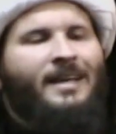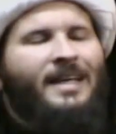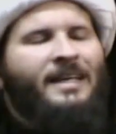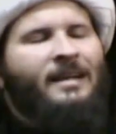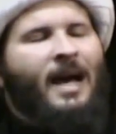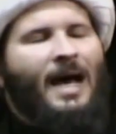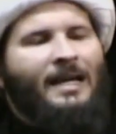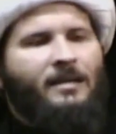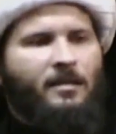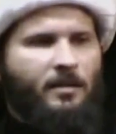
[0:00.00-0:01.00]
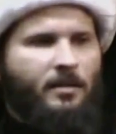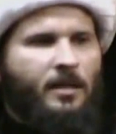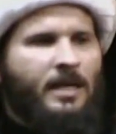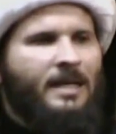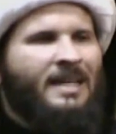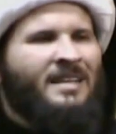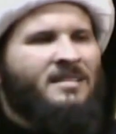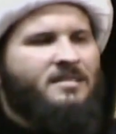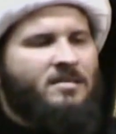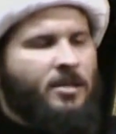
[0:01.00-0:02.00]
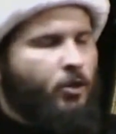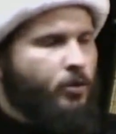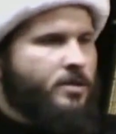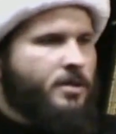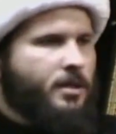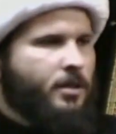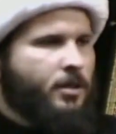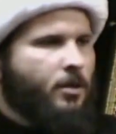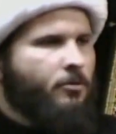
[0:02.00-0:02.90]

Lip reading: in hiding, in secrecy,